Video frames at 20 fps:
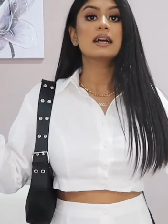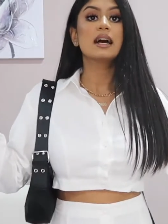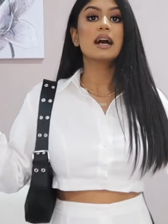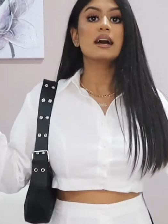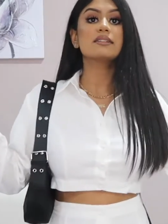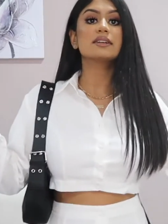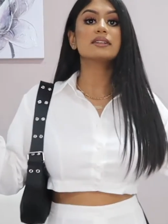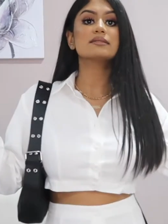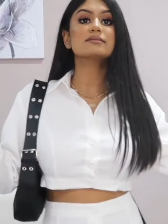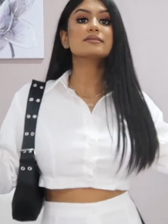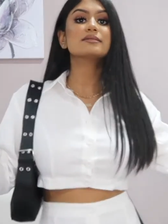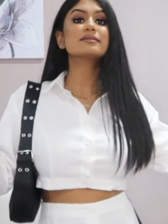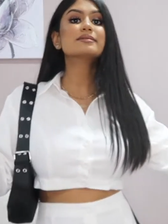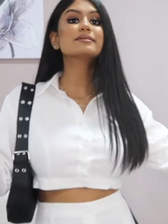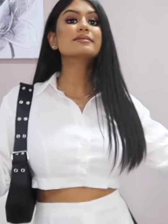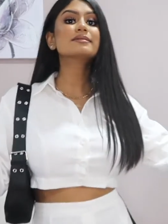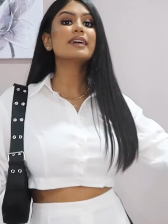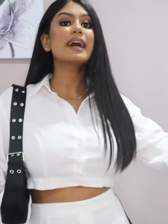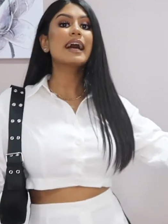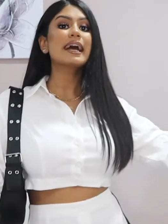I
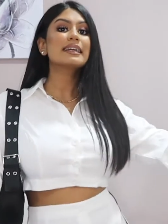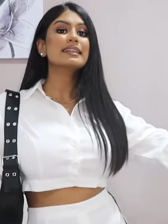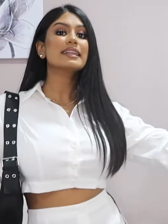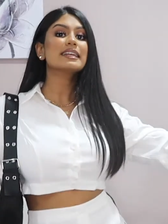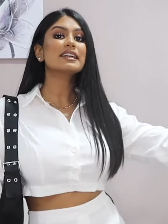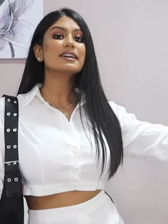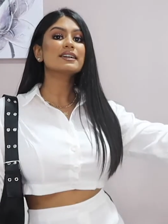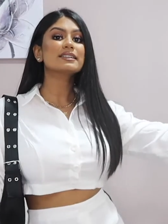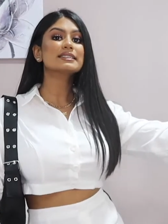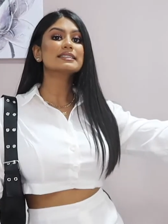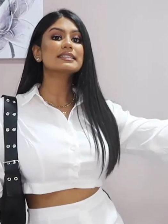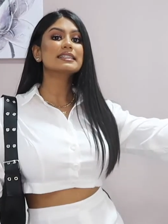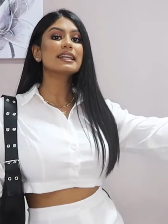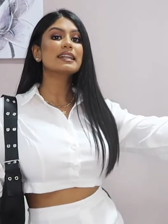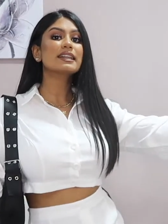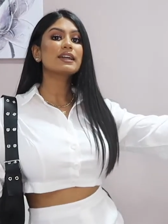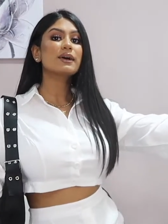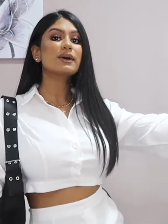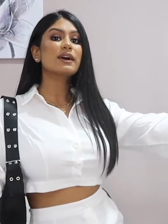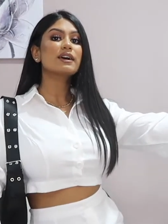hate that you can't see
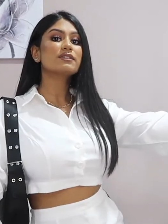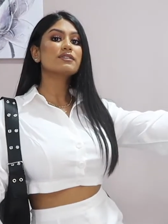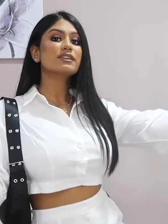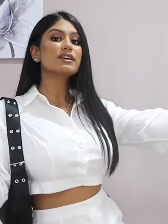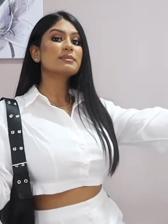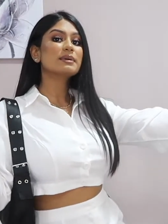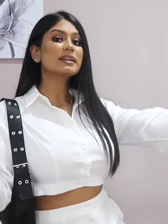out the whole outfit,